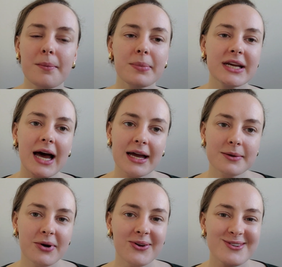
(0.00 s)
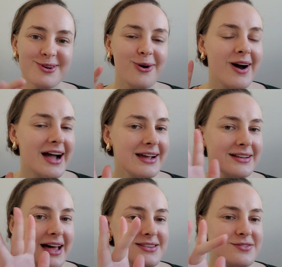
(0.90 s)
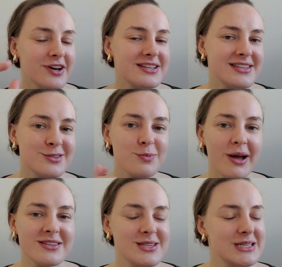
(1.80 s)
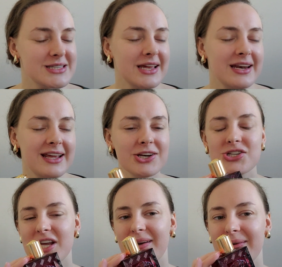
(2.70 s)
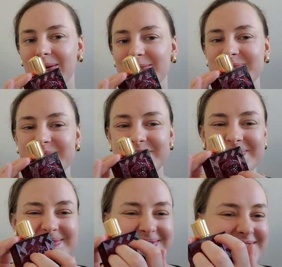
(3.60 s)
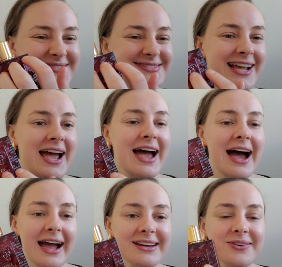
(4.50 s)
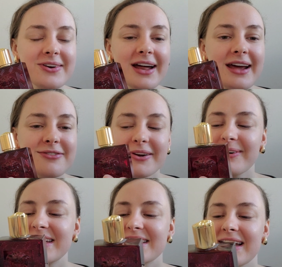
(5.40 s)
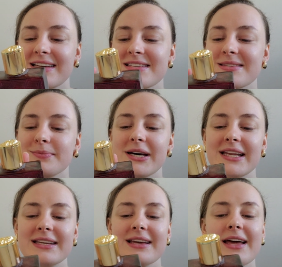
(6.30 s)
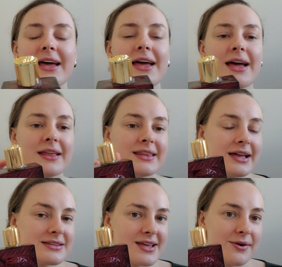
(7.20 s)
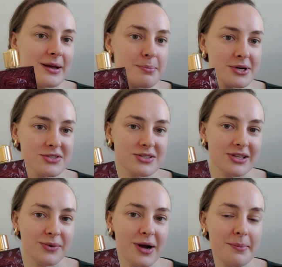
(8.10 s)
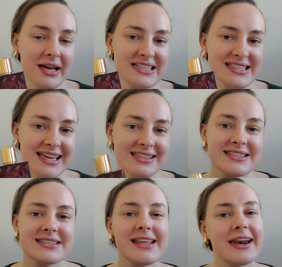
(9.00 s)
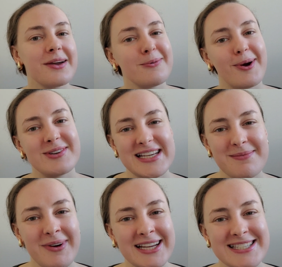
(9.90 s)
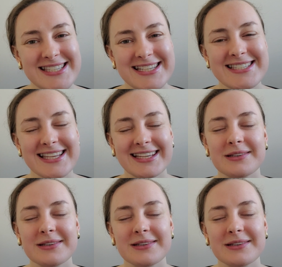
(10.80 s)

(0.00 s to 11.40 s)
But I classify scents by season in general. I know not everyone does, but that is how I personally wear my scents, is that I rotate by season.